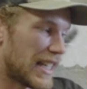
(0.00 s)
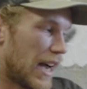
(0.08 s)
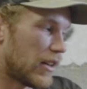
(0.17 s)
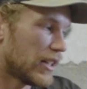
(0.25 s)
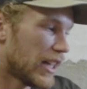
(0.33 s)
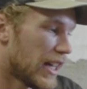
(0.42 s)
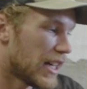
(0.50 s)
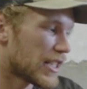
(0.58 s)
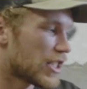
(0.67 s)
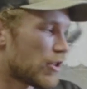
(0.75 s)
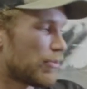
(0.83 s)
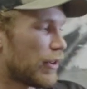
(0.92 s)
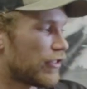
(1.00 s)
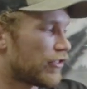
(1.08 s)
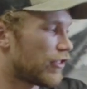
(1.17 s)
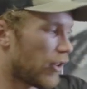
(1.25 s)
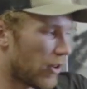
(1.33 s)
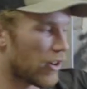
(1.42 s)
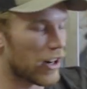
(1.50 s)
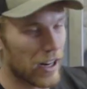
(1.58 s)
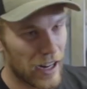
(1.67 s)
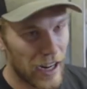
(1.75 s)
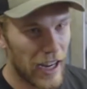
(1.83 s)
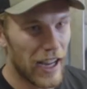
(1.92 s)
out. So
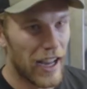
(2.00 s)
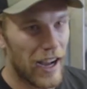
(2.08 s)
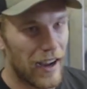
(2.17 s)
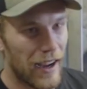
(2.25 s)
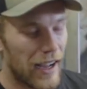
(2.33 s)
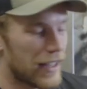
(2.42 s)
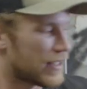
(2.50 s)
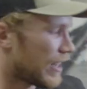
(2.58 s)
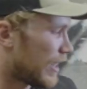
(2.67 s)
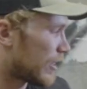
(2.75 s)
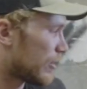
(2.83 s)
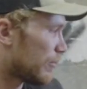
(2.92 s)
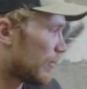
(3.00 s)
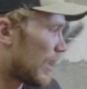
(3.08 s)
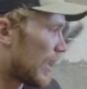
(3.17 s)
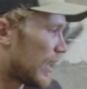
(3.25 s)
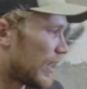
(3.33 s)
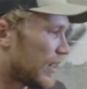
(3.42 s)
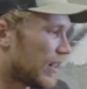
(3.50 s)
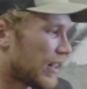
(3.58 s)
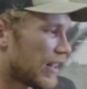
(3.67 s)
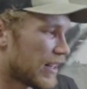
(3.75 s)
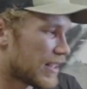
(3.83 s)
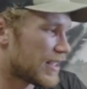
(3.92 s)
before I take my
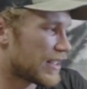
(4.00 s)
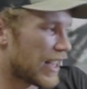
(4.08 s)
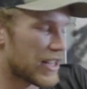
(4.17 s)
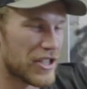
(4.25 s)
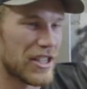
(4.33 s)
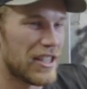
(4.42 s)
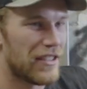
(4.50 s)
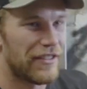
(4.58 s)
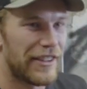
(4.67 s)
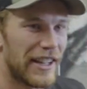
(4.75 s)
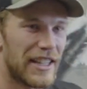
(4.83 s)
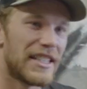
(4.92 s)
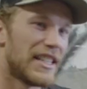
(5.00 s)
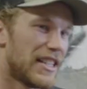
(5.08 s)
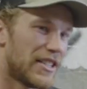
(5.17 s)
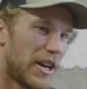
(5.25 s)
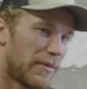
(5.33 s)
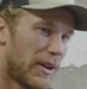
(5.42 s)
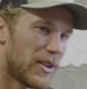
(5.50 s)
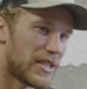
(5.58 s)
sketchy VNT turbo